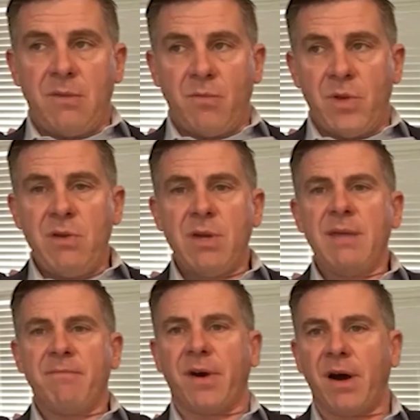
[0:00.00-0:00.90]
When you get
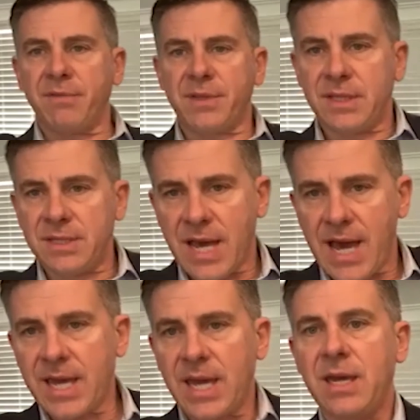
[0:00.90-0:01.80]
involved in these
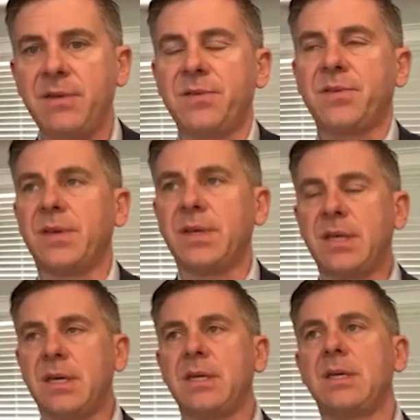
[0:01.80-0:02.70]
IEs,
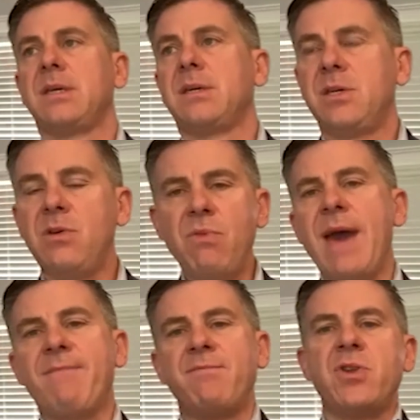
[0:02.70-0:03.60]
you
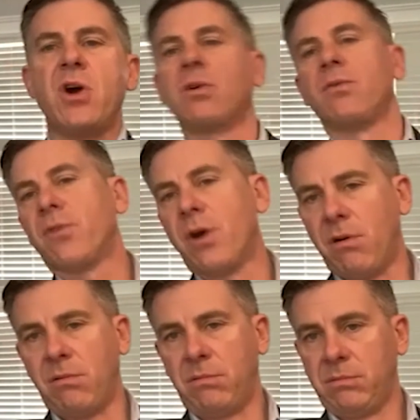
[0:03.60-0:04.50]
have no
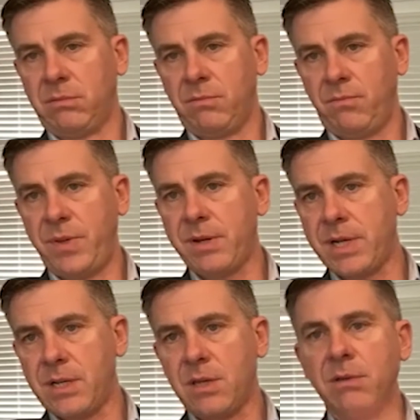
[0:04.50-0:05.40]
control. period.
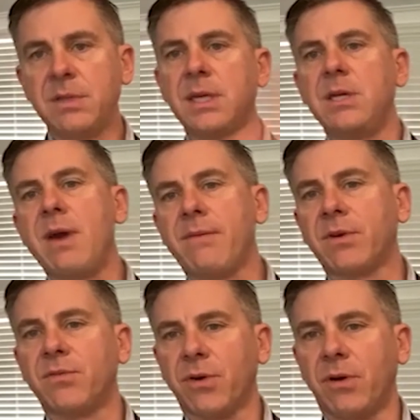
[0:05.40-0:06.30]
The only thing you have
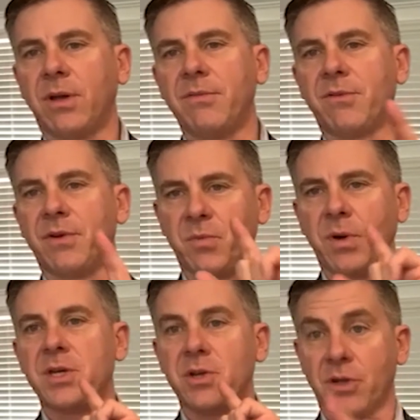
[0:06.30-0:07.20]
control over is
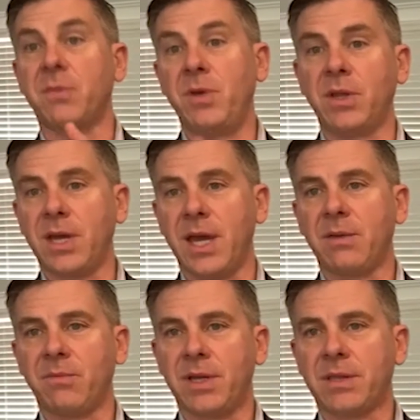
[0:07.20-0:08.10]
what you're
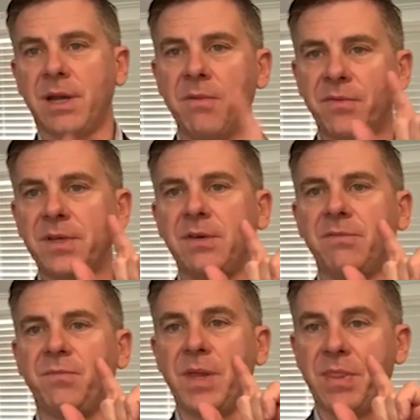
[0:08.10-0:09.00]
communicating with. And hopefully
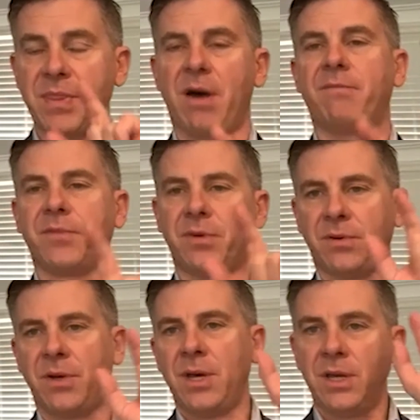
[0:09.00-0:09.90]
you've been
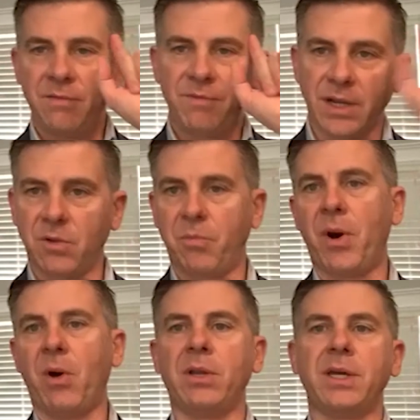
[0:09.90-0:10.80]
thoughtful, you've done a little
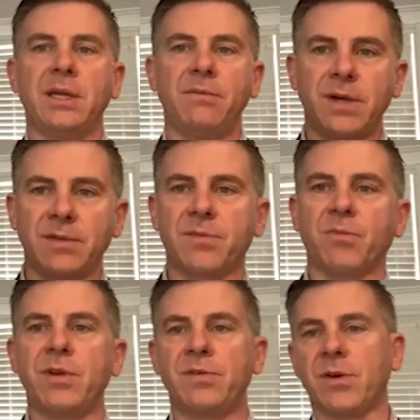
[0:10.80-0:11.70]
polling, you've done some
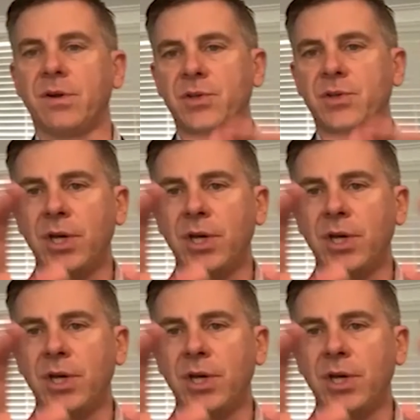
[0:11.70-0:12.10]
research,